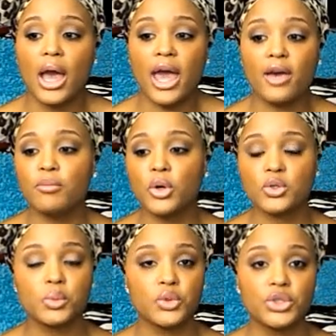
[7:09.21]
have
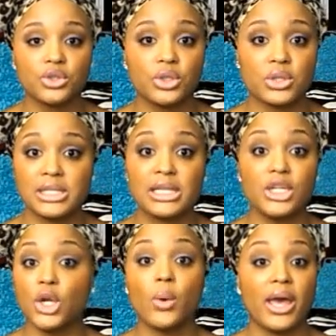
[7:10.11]
multiple children, or
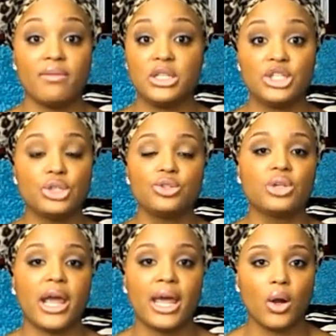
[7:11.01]
C, don't have any
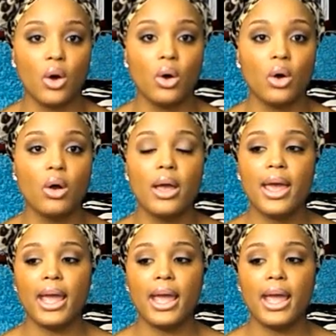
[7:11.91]
children at all.